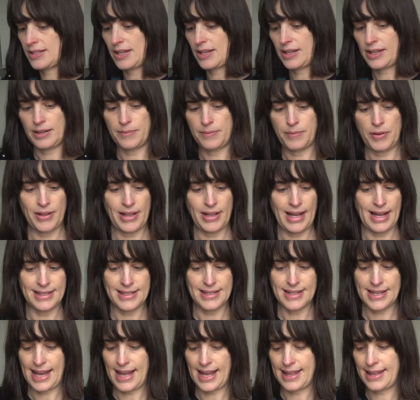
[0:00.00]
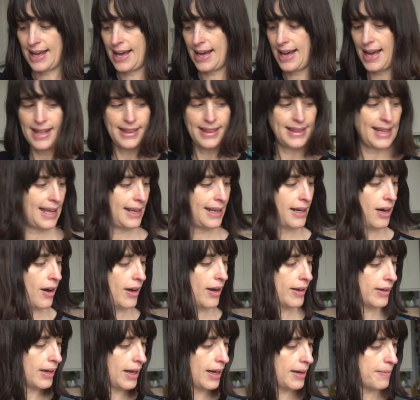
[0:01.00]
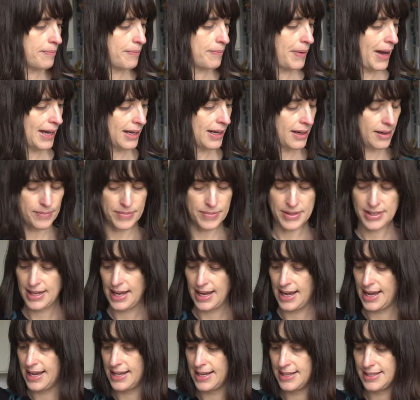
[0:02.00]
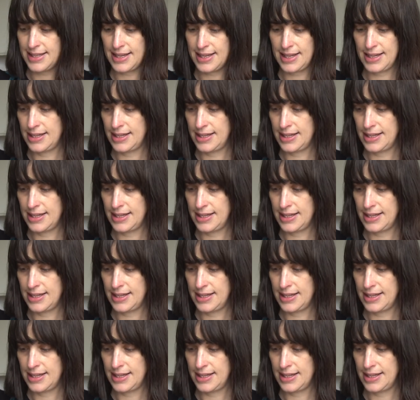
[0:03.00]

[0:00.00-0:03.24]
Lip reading: I'm going to put that together and then I'm going back upstairs